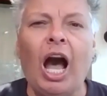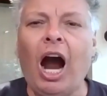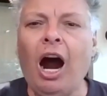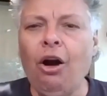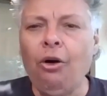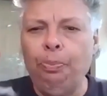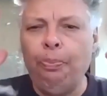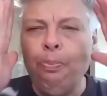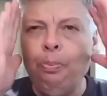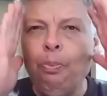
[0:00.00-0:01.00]
our
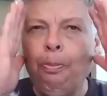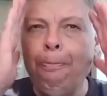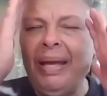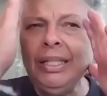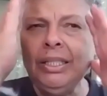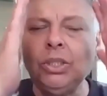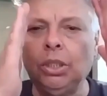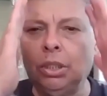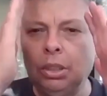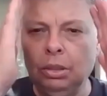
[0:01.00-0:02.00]

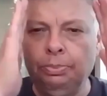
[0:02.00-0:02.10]
mental